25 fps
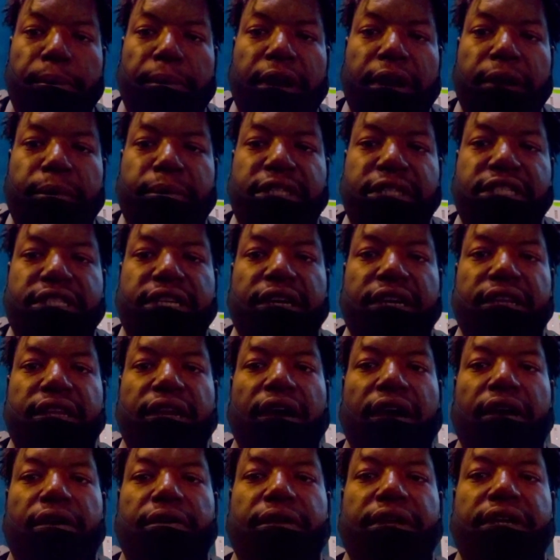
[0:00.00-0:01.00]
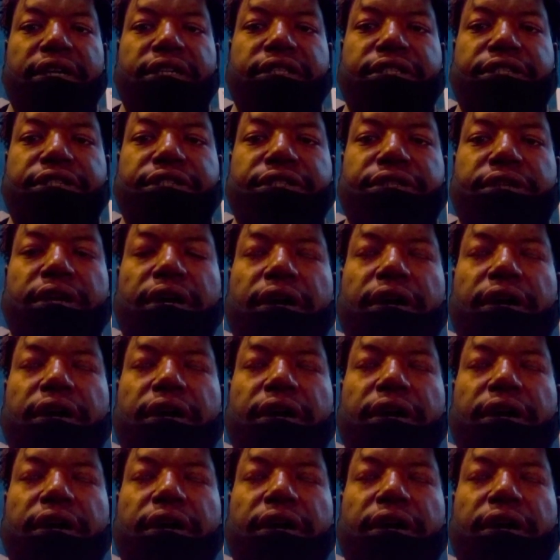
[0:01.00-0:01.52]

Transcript: But I'm gonna tell y'all this.